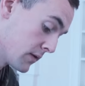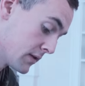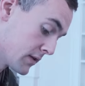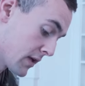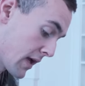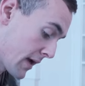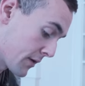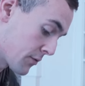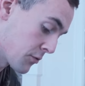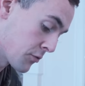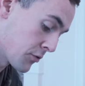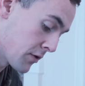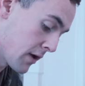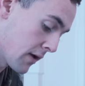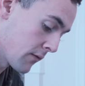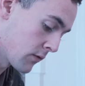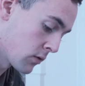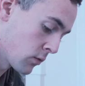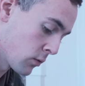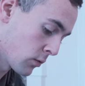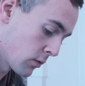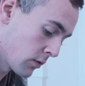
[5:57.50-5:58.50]
if he's Hacker
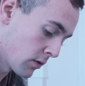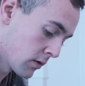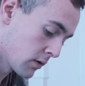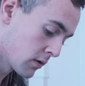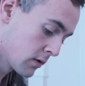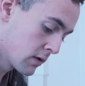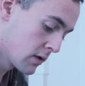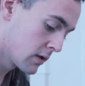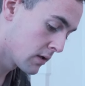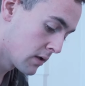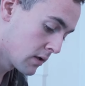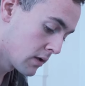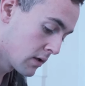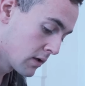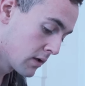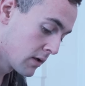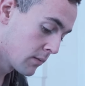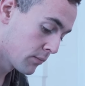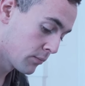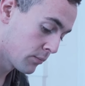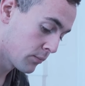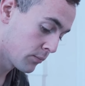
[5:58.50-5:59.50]
Kevin or
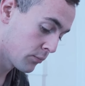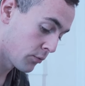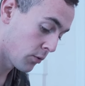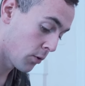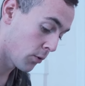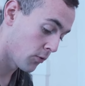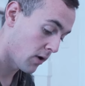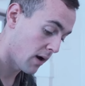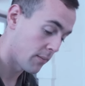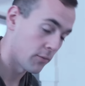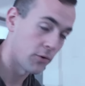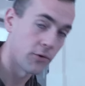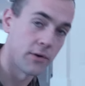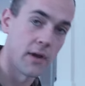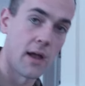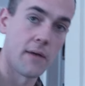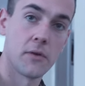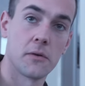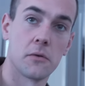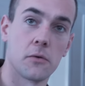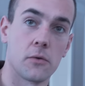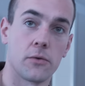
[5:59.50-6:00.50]
Programmer
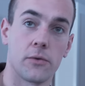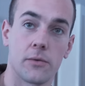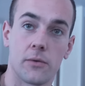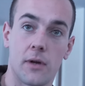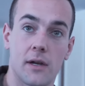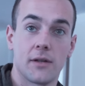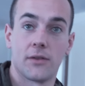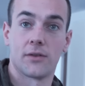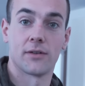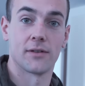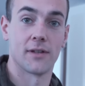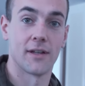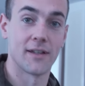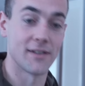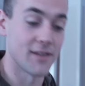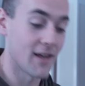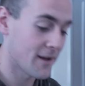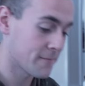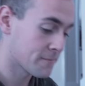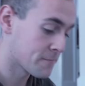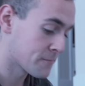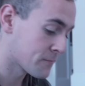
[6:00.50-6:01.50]
Kevin or anything like
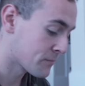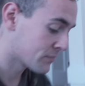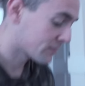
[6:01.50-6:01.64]
that.